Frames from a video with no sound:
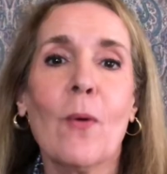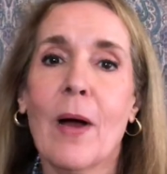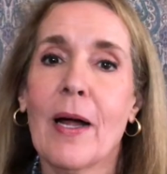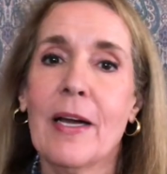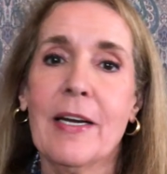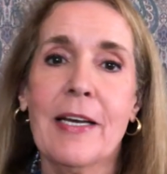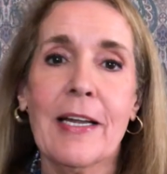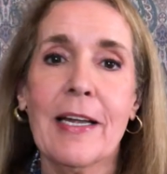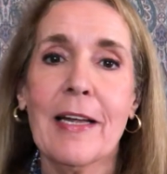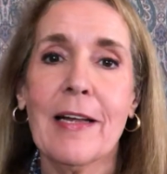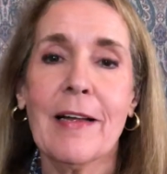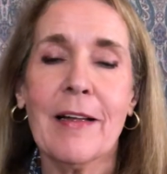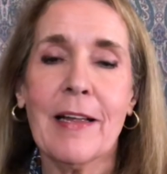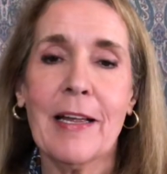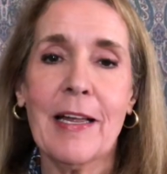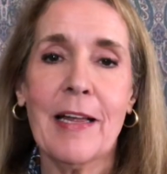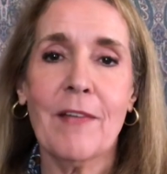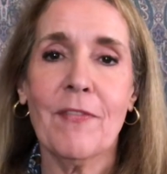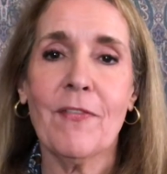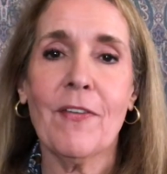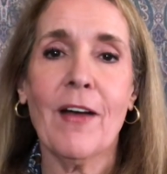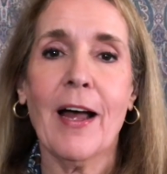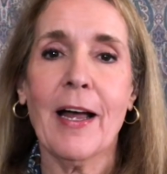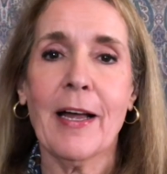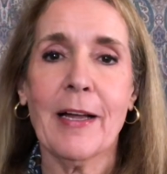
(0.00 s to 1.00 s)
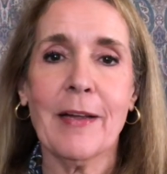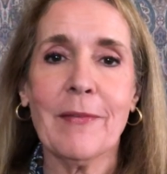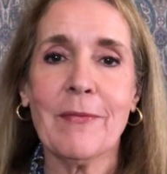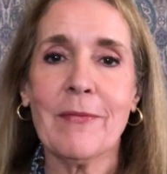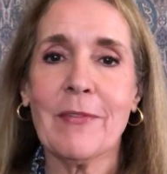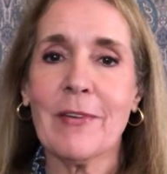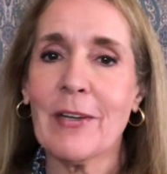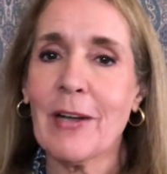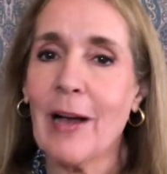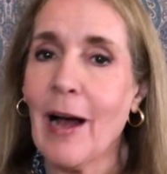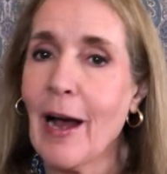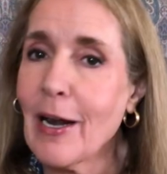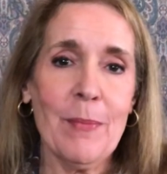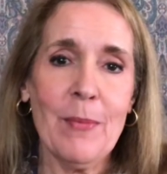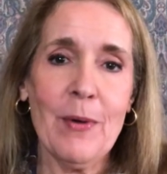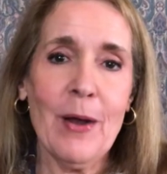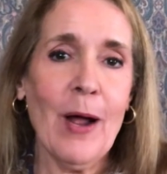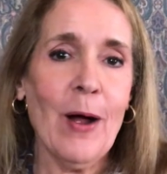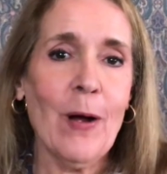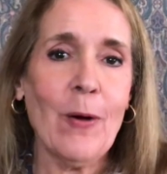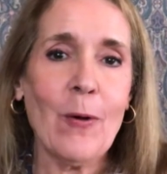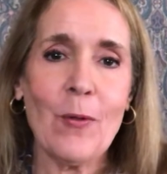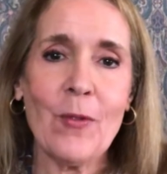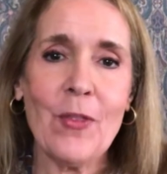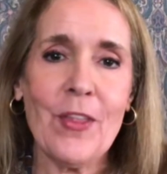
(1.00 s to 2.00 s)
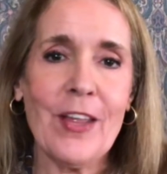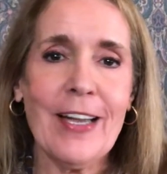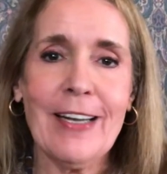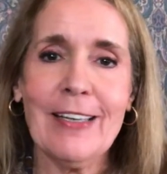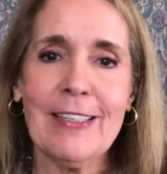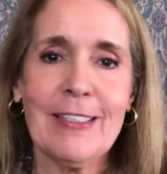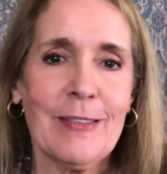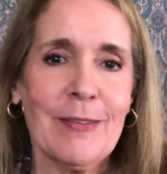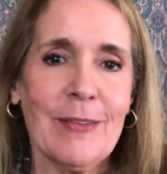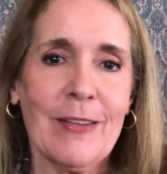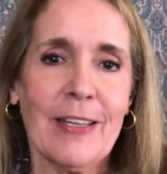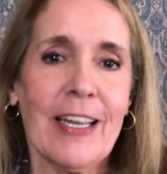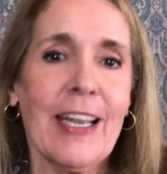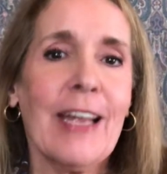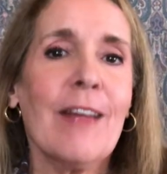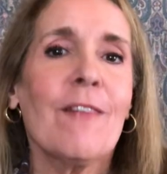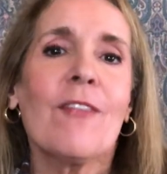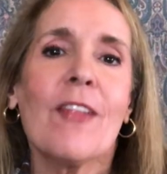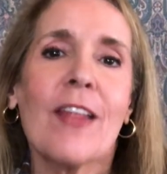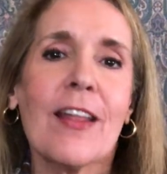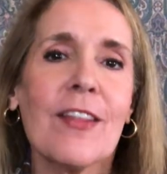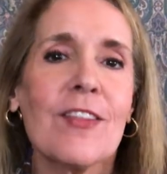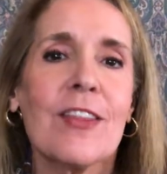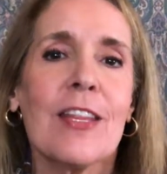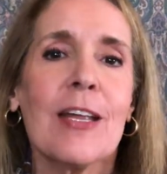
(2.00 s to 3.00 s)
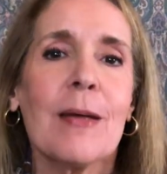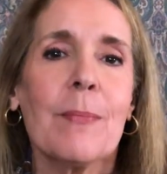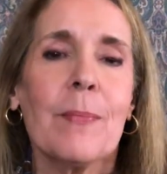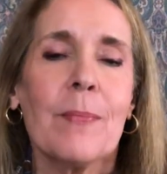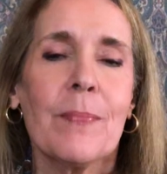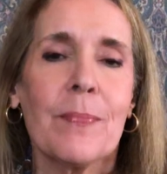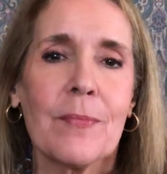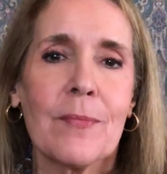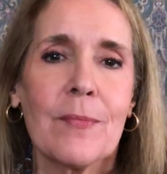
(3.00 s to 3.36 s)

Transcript: idea if I got know that give let them